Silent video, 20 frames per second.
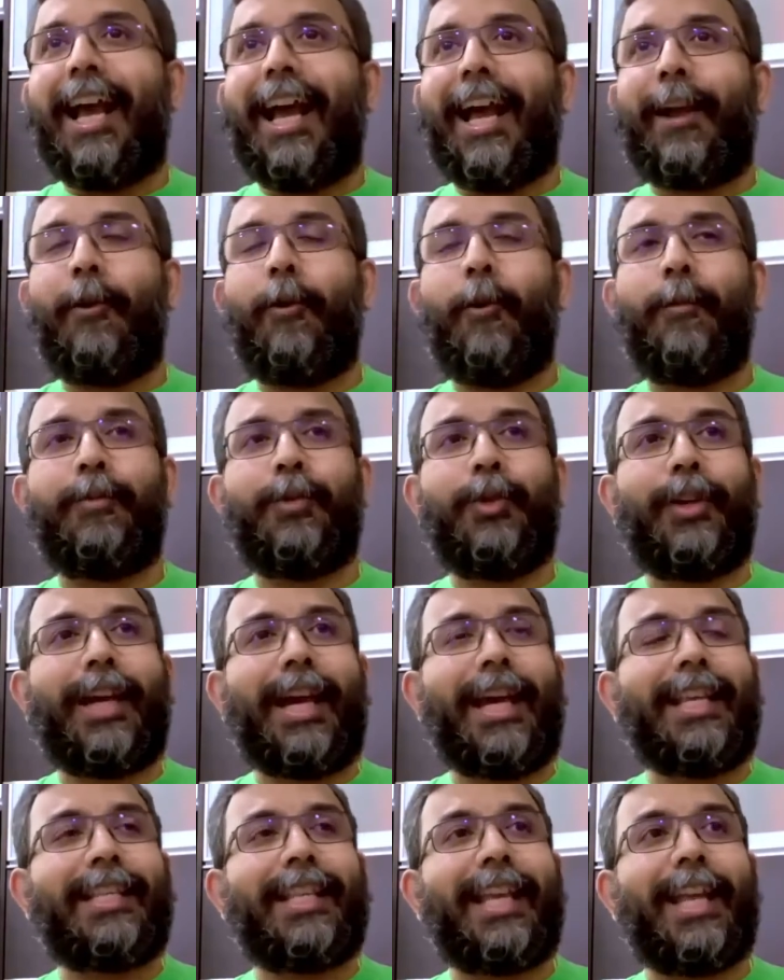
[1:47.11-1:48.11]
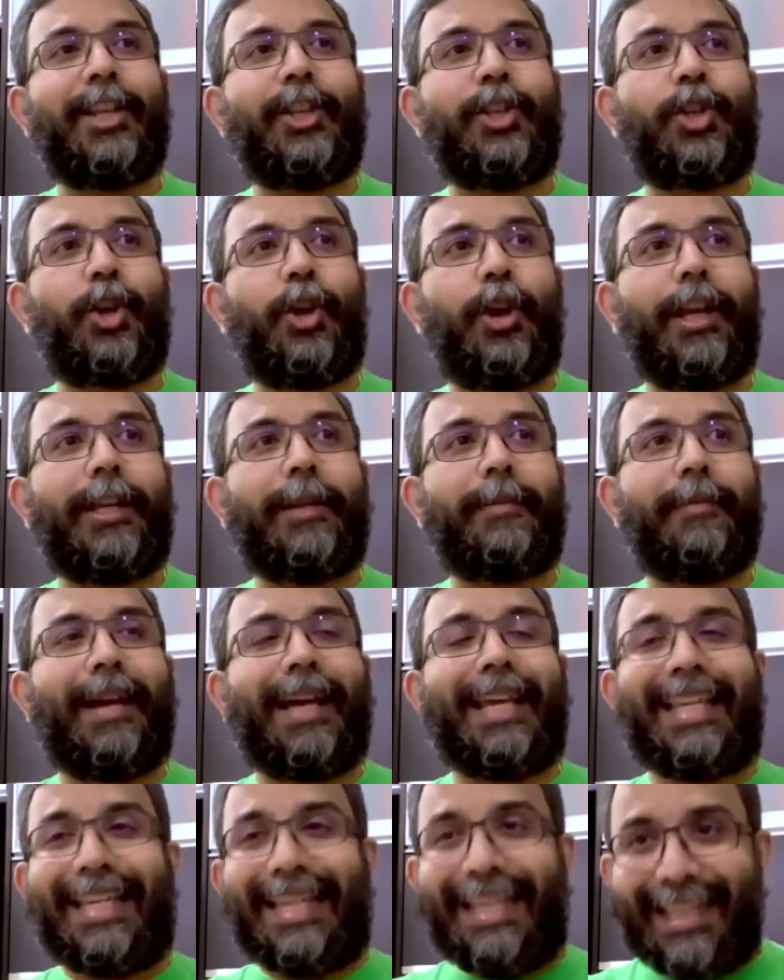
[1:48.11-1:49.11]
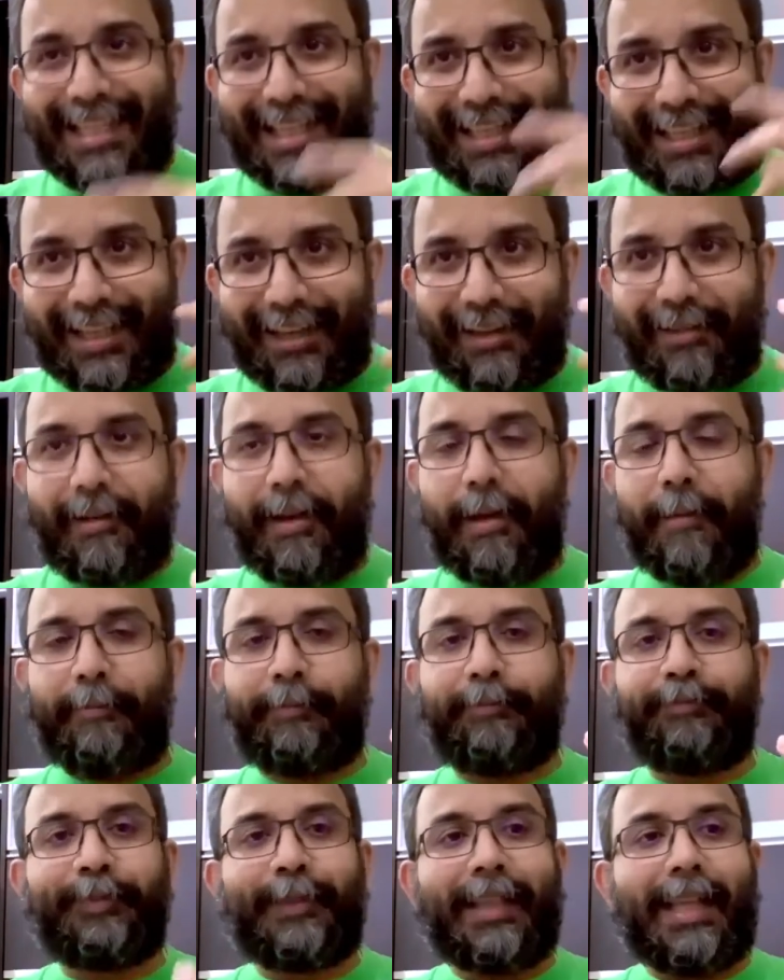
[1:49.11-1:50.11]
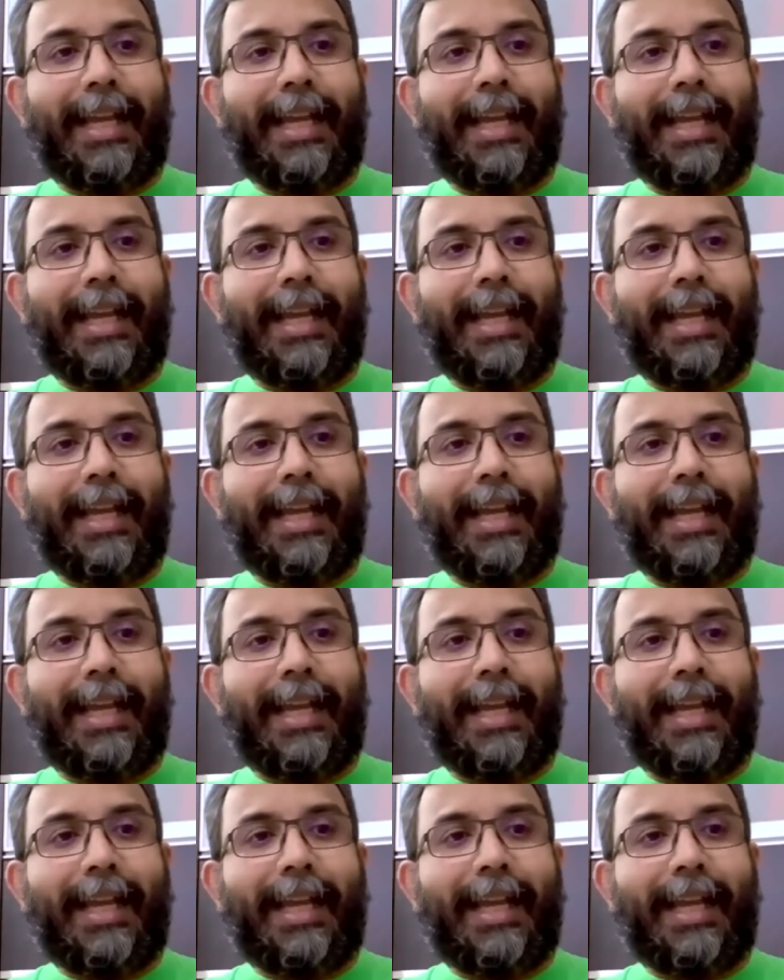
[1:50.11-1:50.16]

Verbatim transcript: I hope you guys enjoyed my Instagram